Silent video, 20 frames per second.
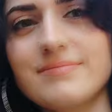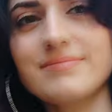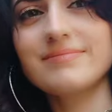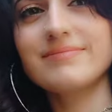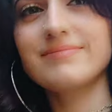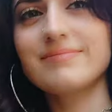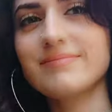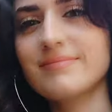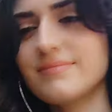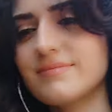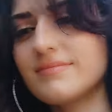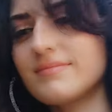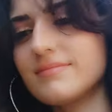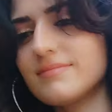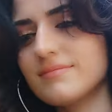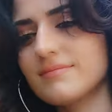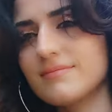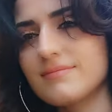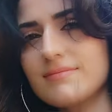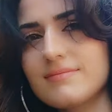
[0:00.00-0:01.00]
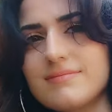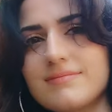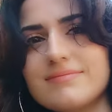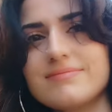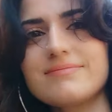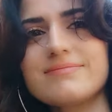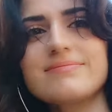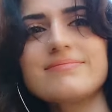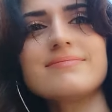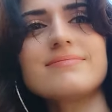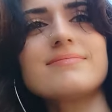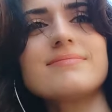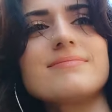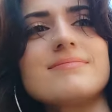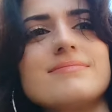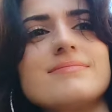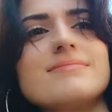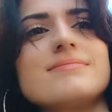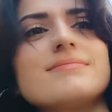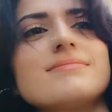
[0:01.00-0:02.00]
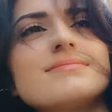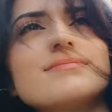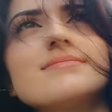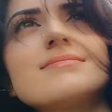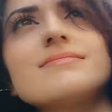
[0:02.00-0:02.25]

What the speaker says: (no one is talking)